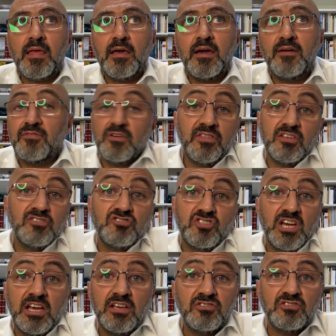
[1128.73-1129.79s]
everything
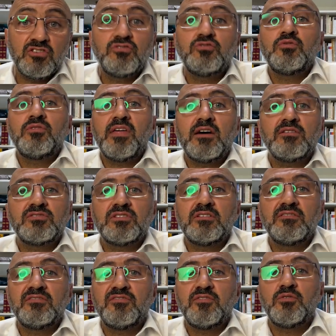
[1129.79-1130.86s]
changed in
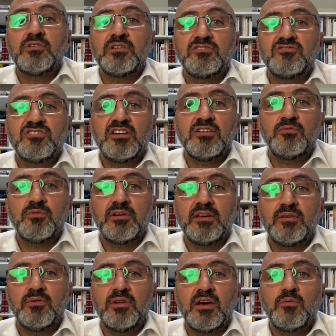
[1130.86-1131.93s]
2004 in
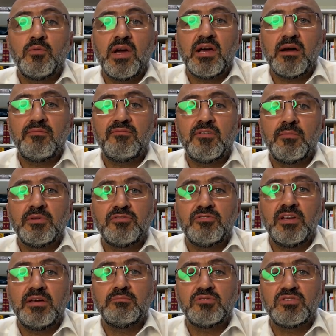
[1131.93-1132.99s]
January when I wake up from a
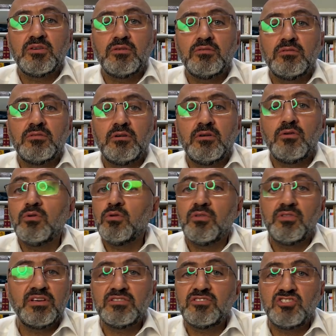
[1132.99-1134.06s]
dream. So all
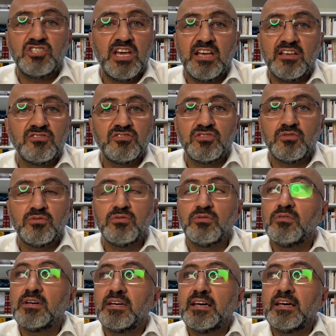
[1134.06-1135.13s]
this changed.
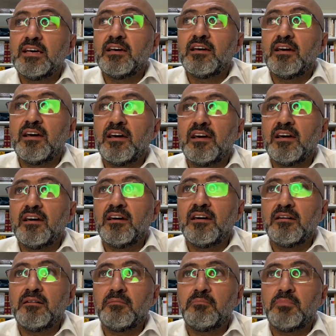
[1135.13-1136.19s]
So,
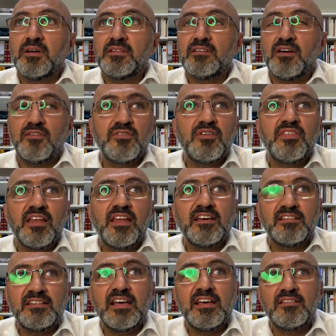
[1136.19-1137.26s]
but everything
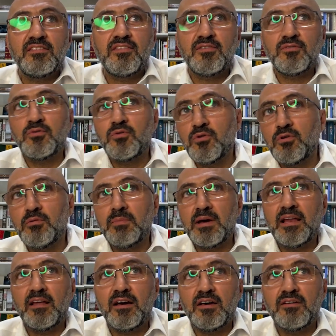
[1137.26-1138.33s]
I did through all my
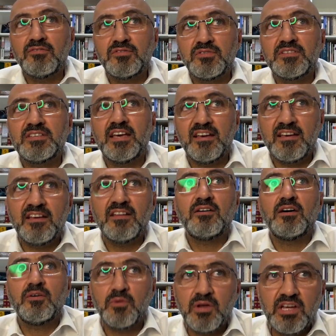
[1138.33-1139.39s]
life to say,
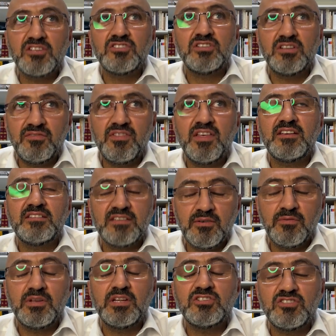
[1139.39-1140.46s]
I want to achieve this, I
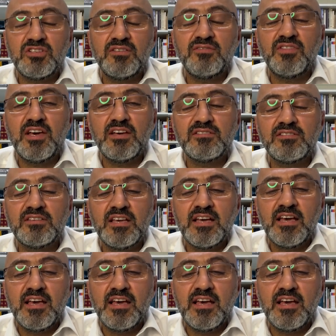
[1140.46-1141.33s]
want to achieve this,